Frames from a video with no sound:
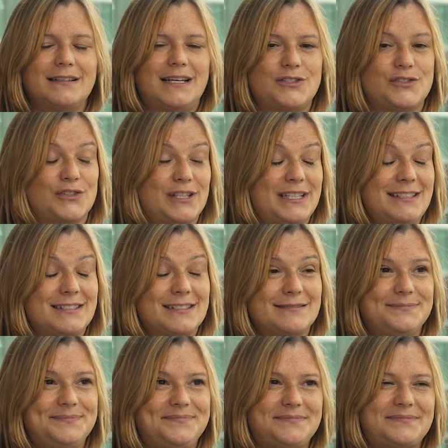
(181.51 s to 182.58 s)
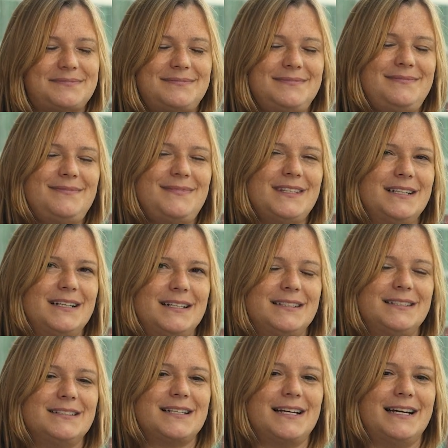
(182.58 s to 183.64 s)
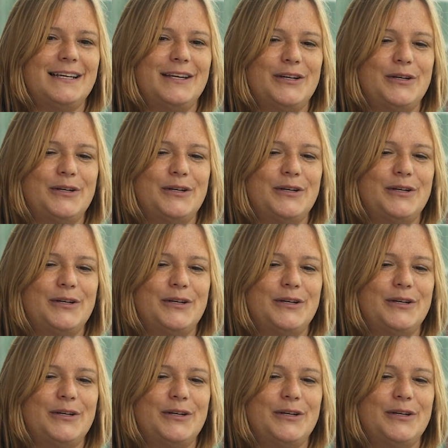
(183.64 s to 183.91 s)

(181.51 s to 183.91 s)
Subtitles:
I took it, and I